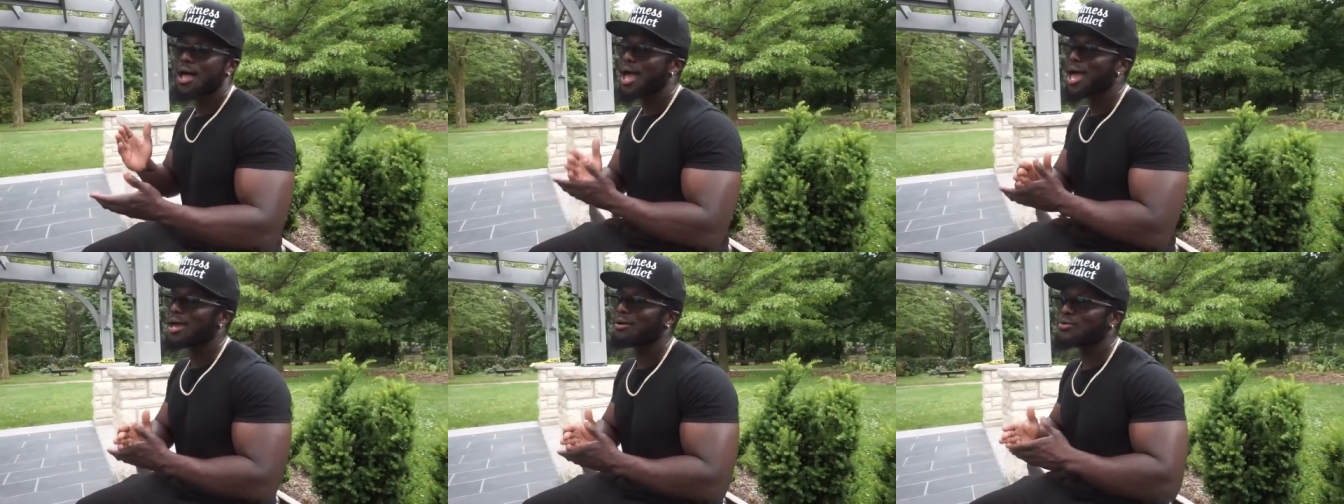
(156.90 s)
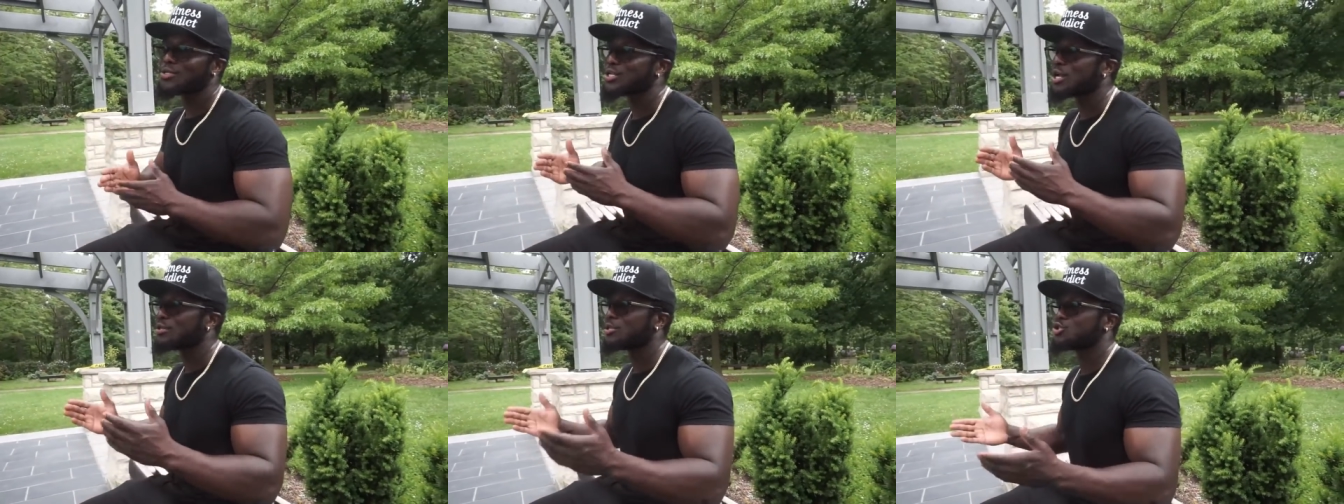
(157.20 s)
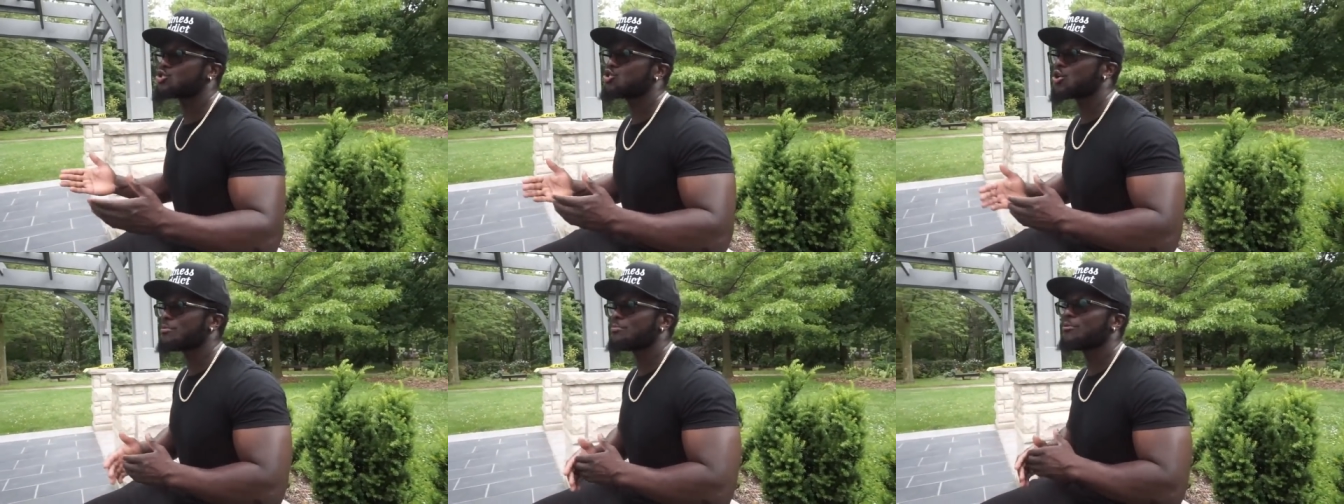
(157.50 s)
I was on
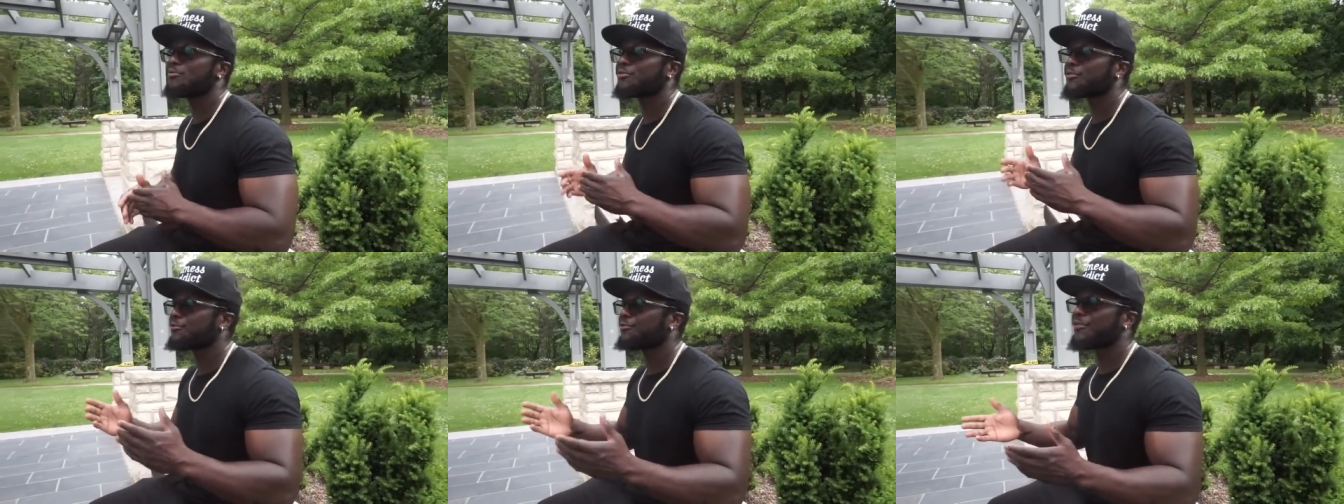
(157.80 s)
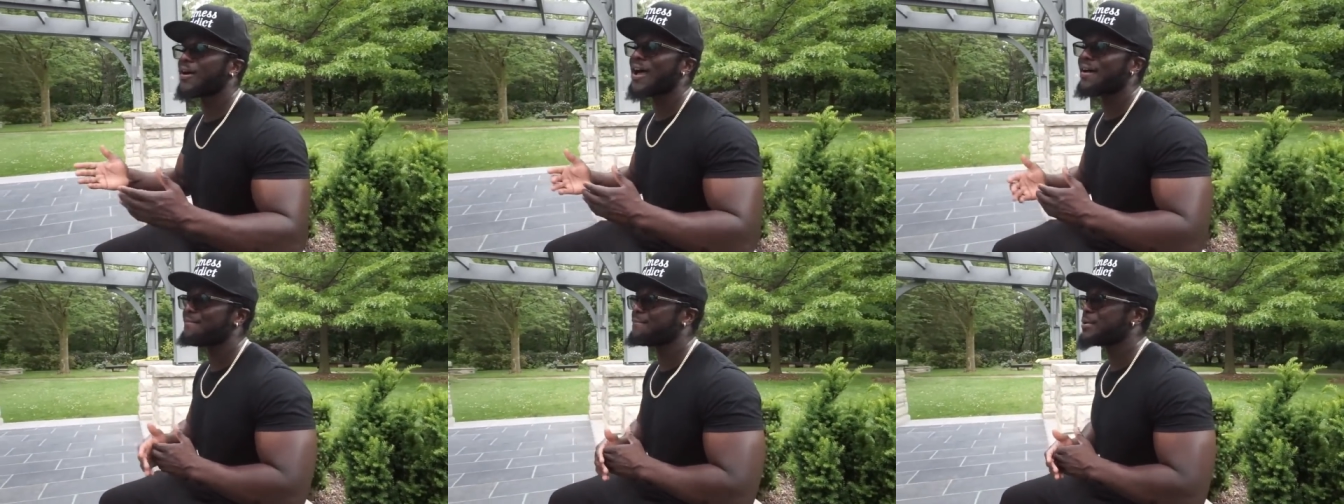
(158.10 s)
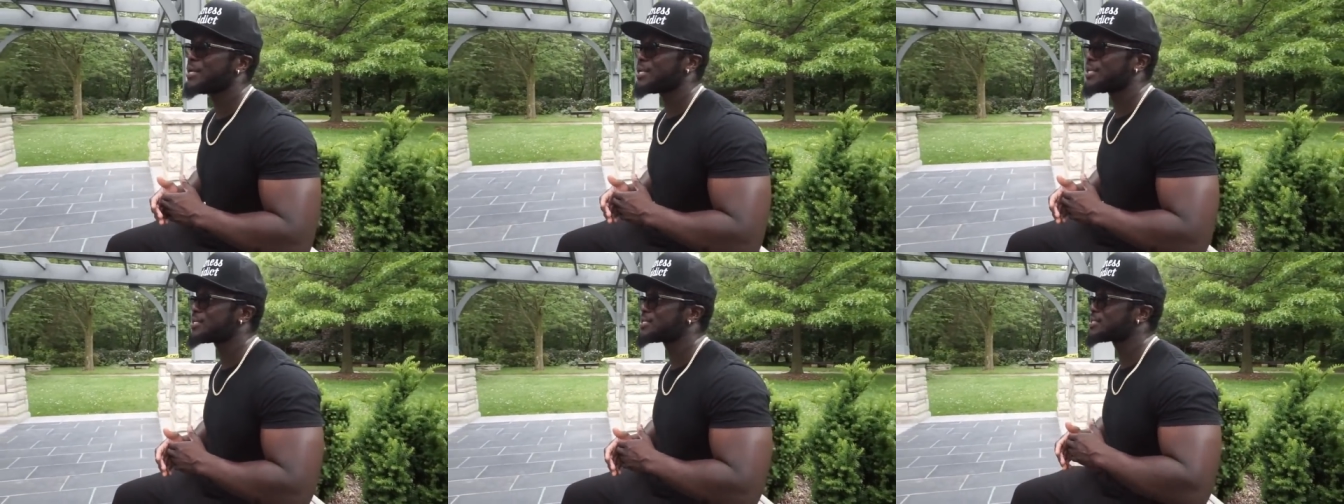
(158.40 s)
the treadmill for 5
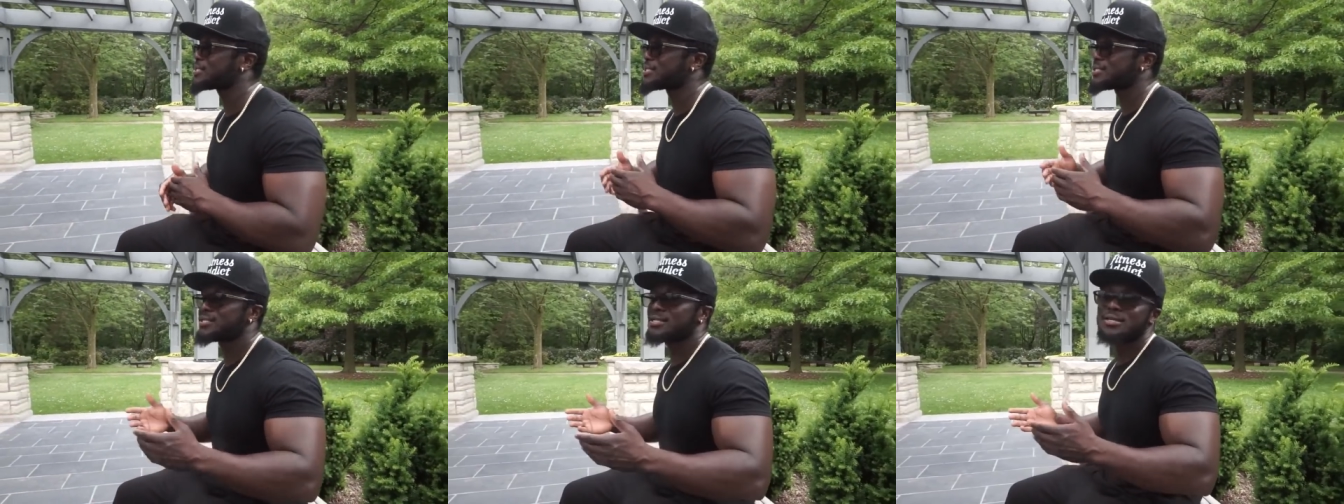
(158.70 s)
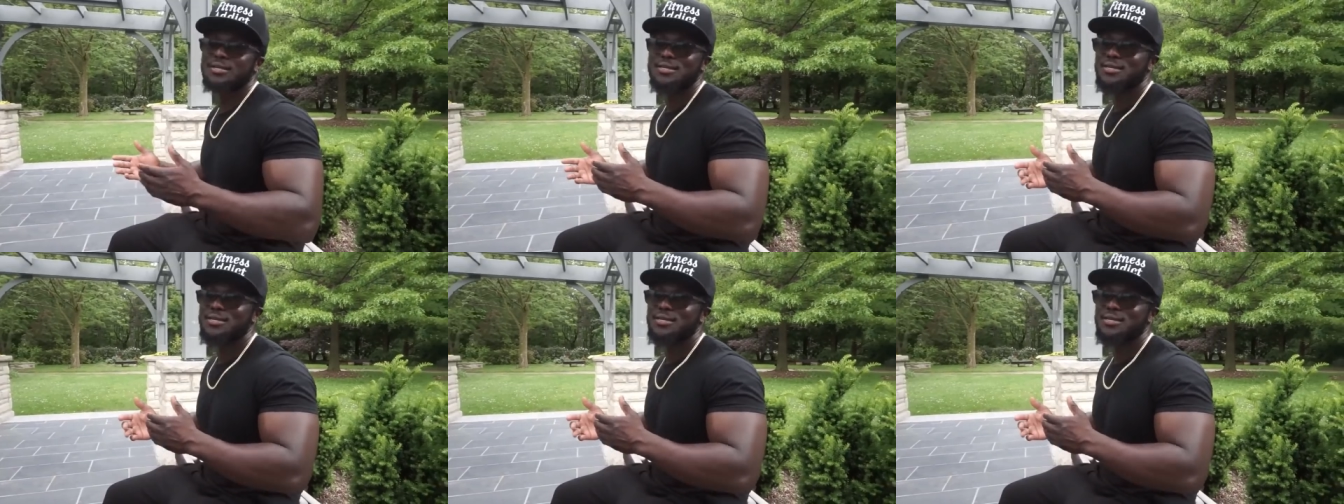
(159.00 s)
minutes